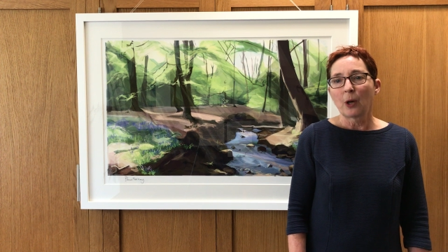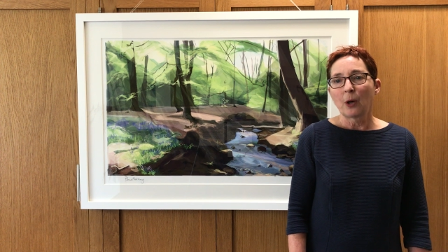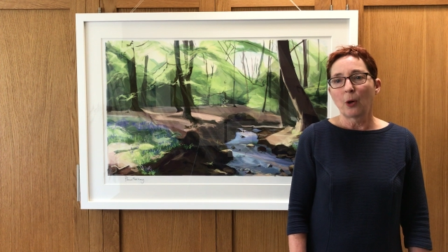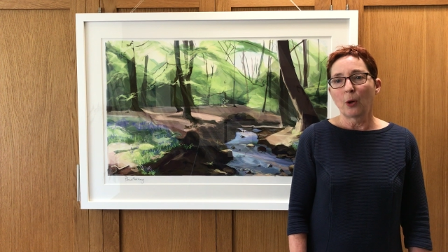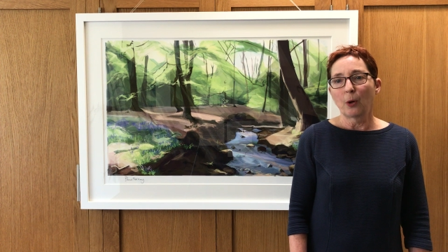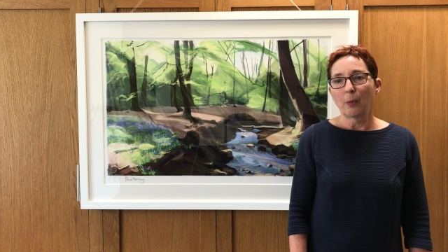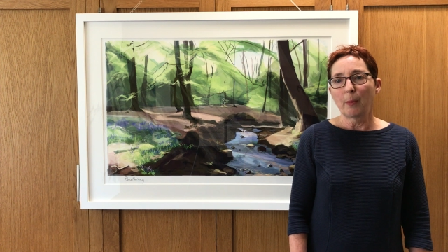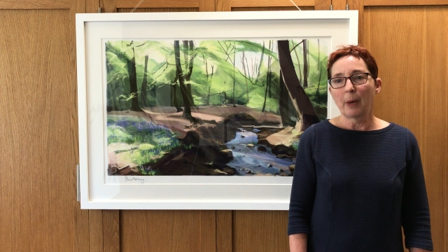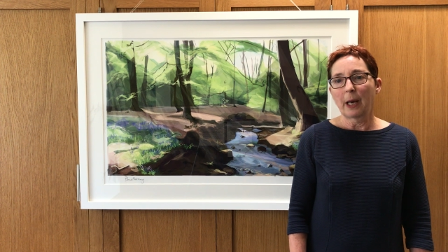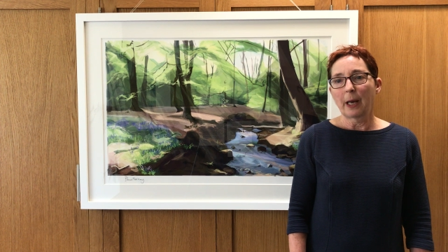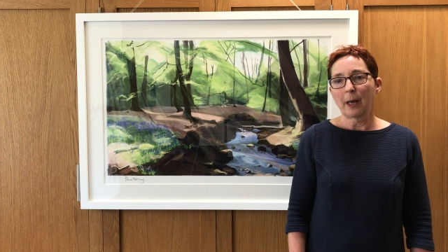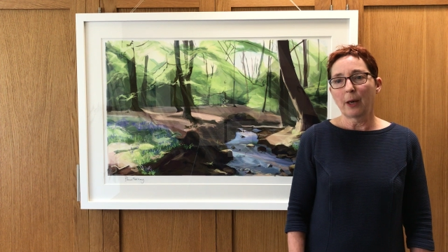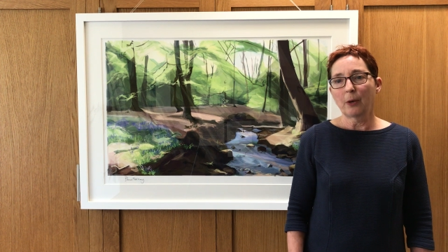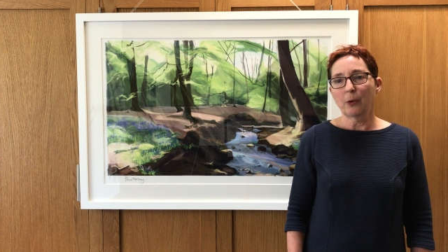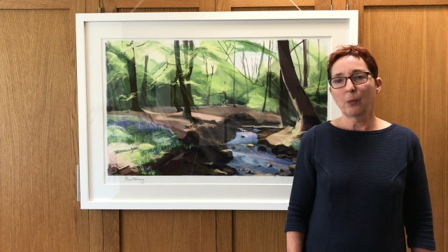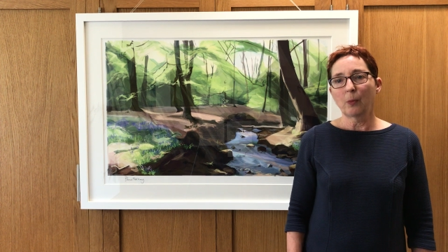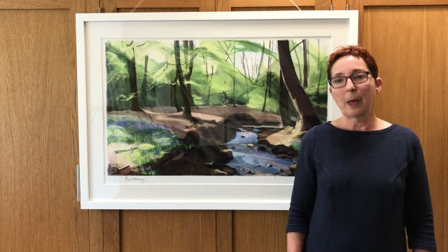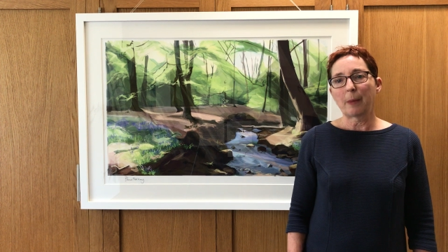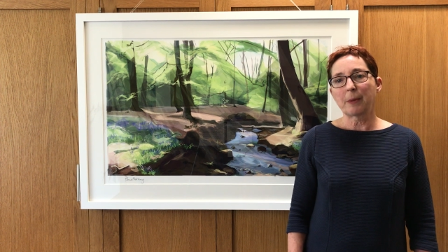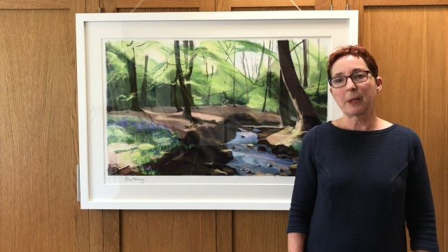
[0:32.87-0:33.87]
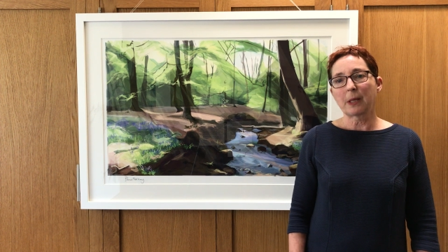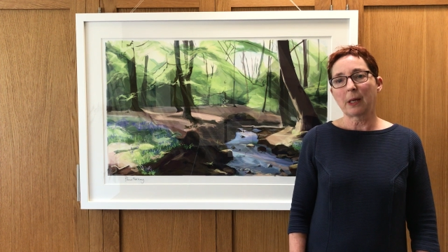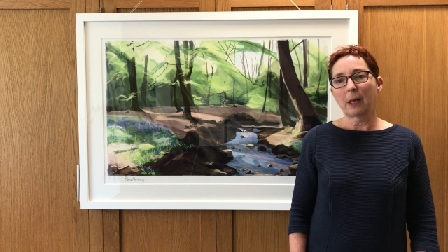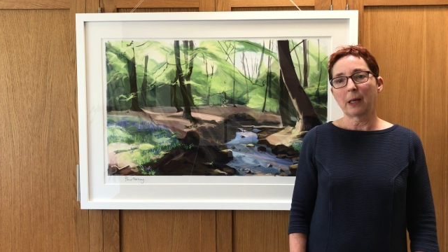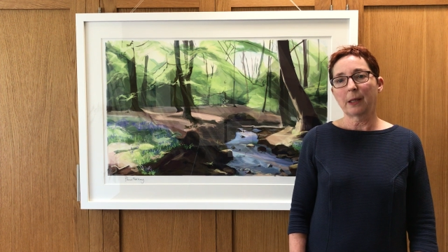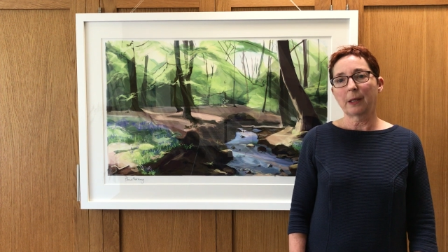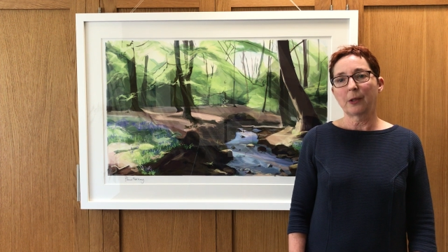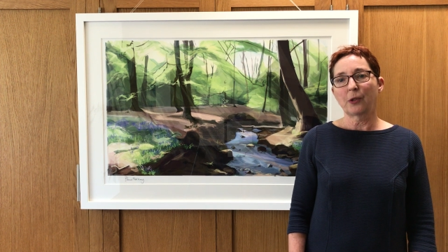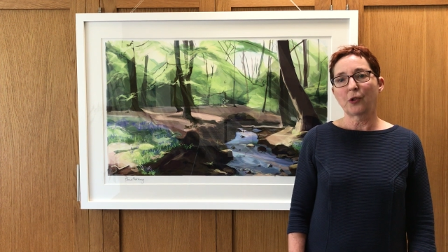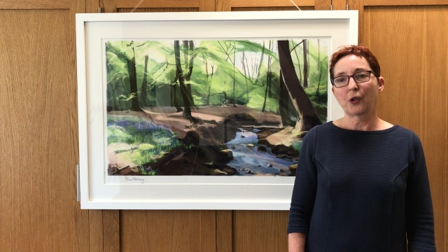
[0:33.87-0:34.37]
or my own
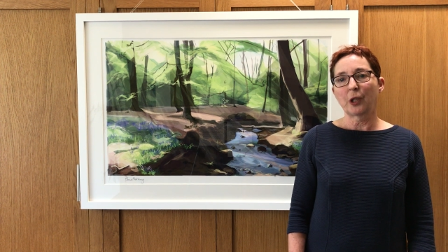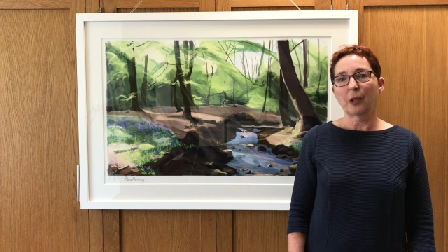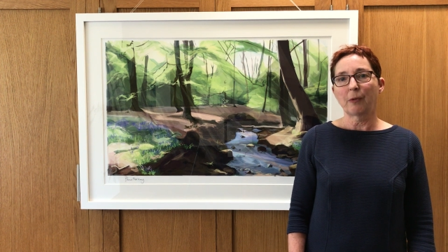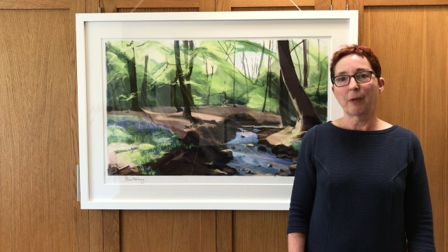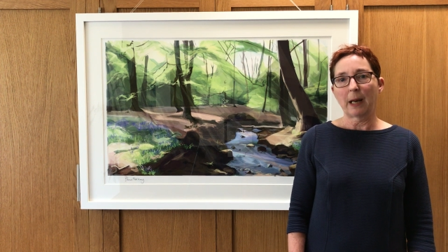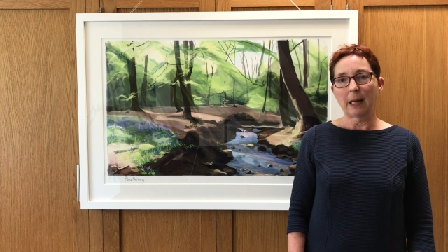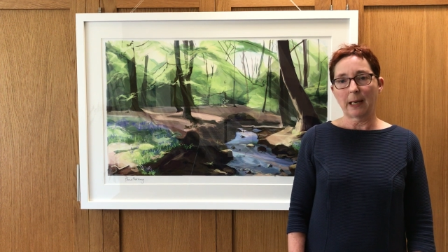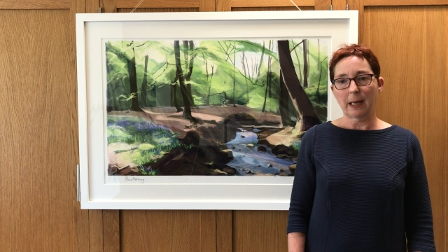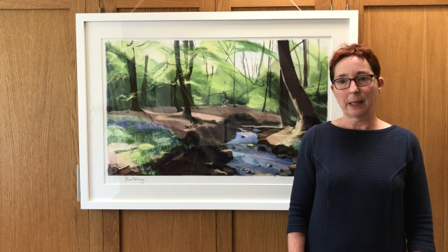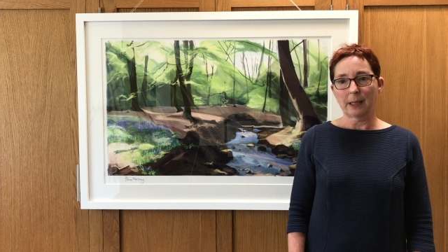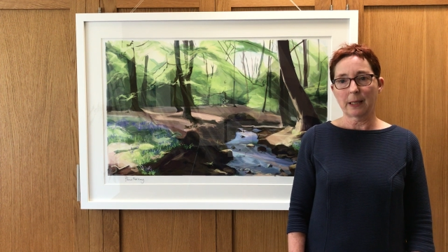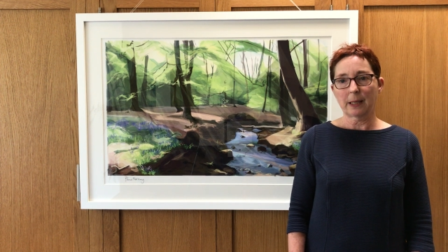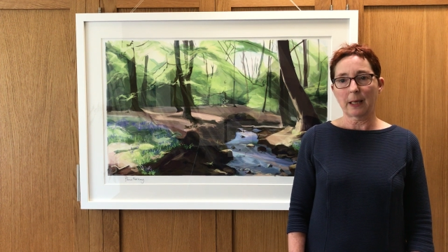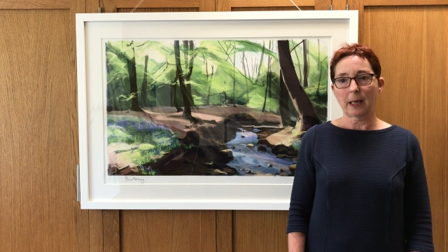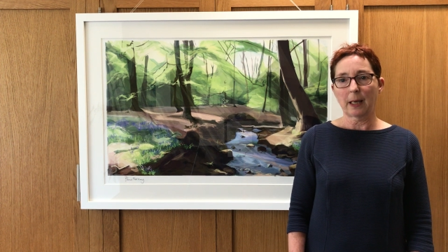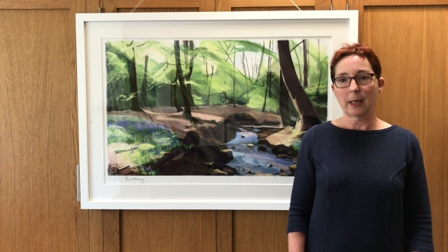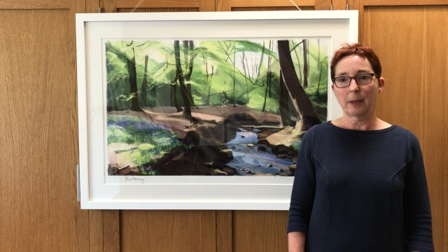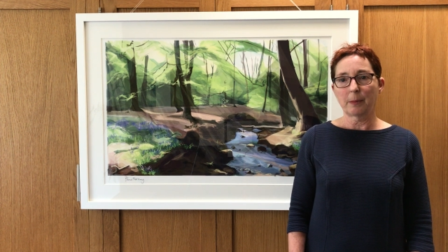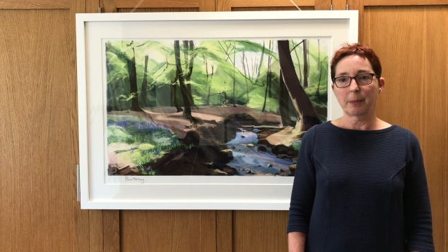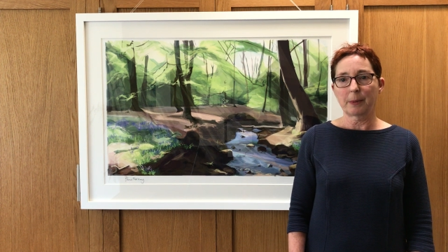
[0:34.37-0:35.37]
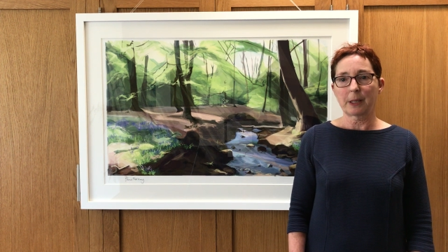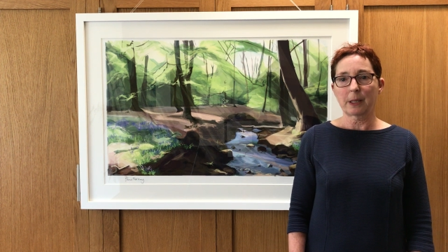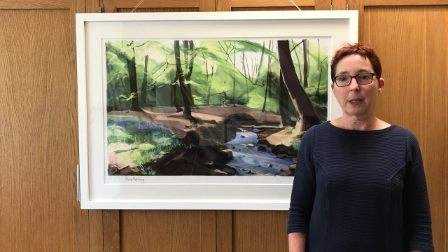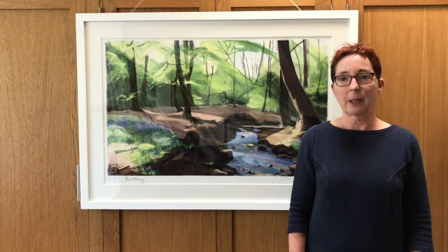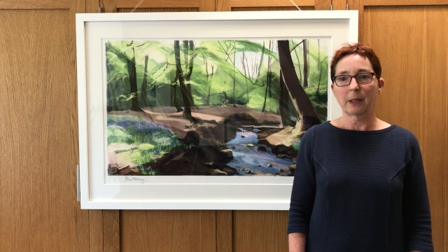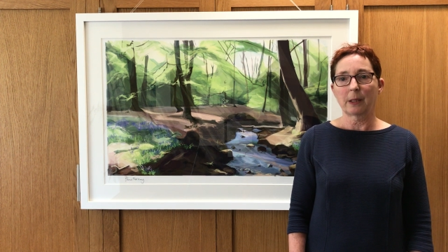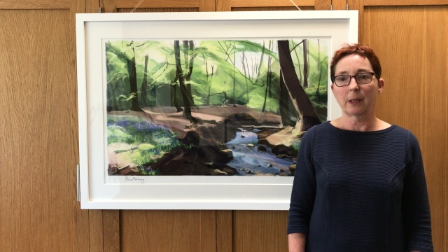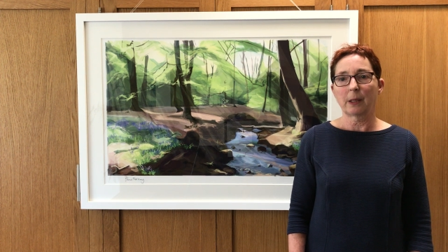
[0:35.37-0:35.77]
website, jillraylandscapes.co.uk,